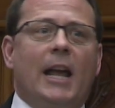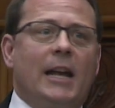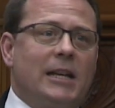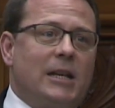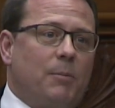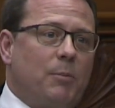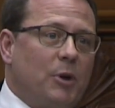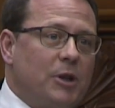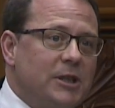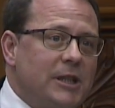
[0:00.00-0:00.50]

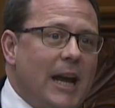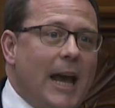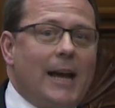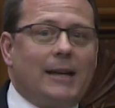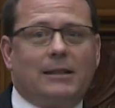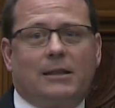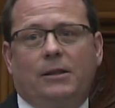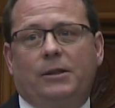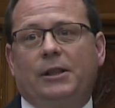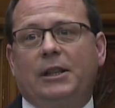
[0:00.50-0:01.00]
and to
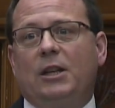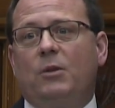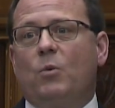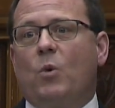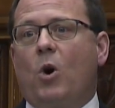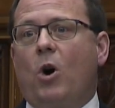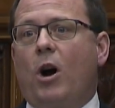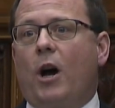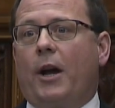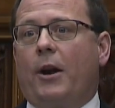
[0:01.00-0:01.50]
protect
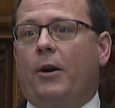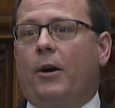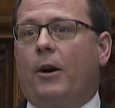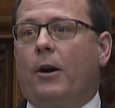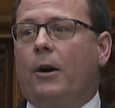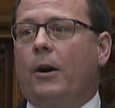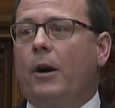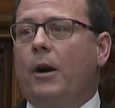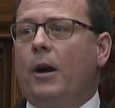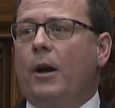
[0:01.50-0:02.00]
clean
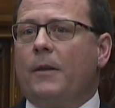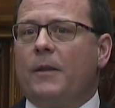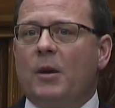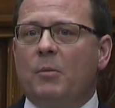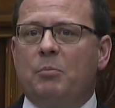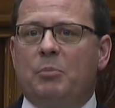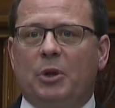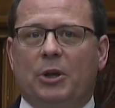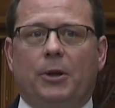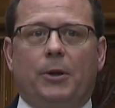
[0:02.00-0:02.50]
water
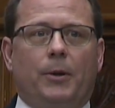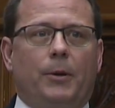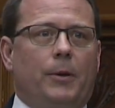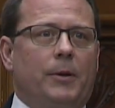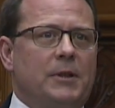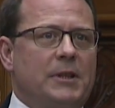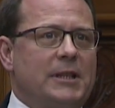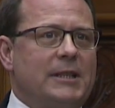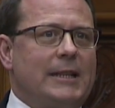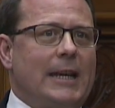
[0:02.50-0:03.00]

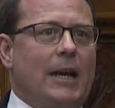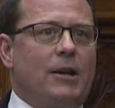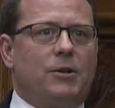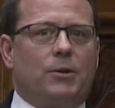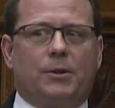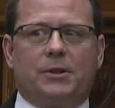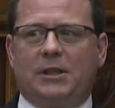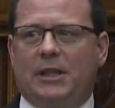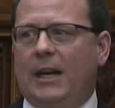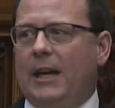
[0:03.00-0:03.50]
that
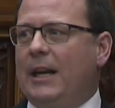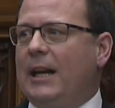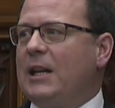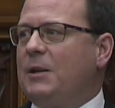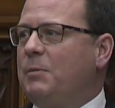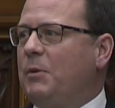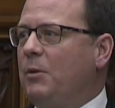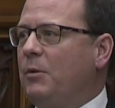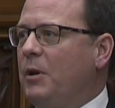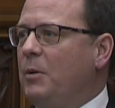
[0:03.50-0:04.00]
Schedule
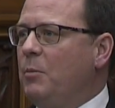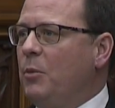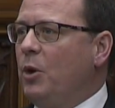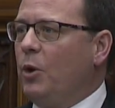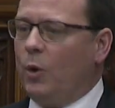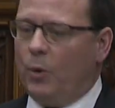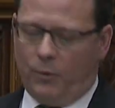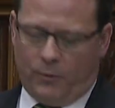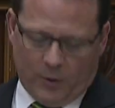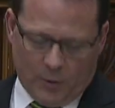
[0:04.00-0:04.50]
10 has been
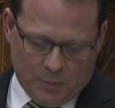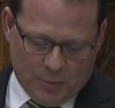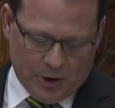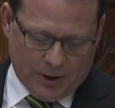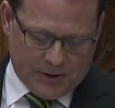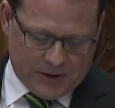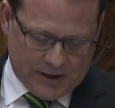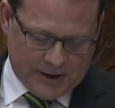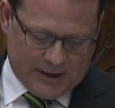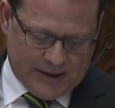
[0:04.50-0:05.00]
removed from
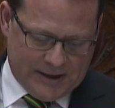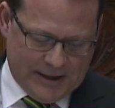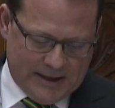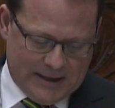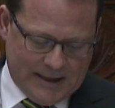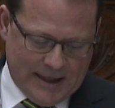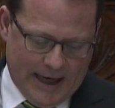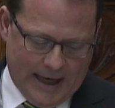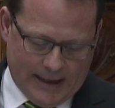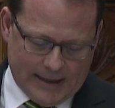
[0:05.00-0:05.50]
Bill
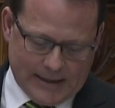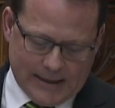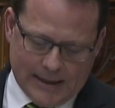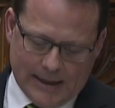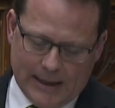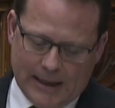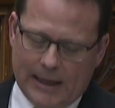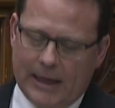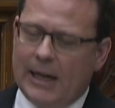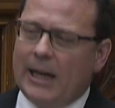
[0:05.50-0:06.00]
66.